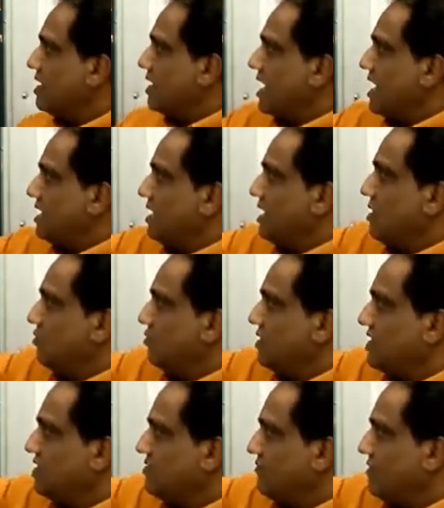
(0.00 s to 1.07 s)
Right now
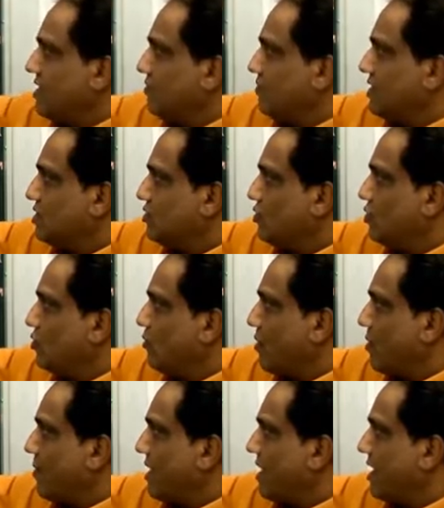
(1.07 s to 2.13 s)
this wave is going to
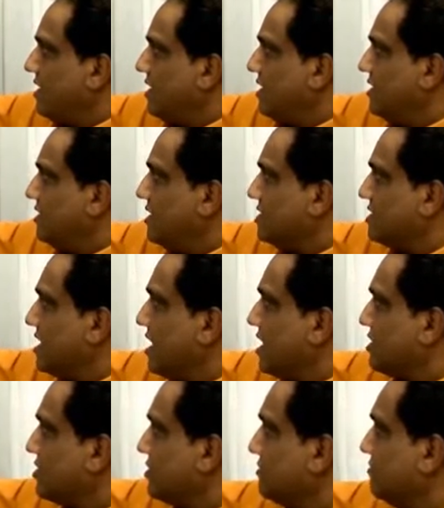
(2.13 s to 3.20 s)
propagate in this
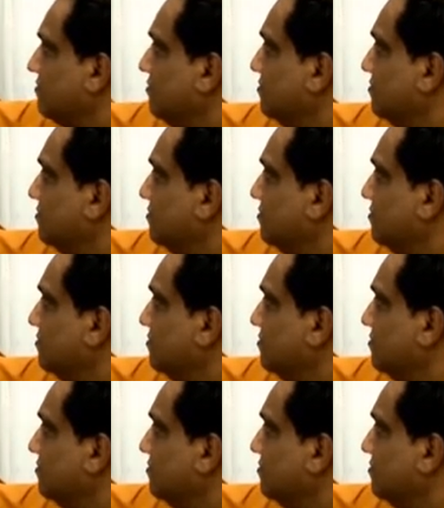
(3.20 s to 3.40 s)
direction,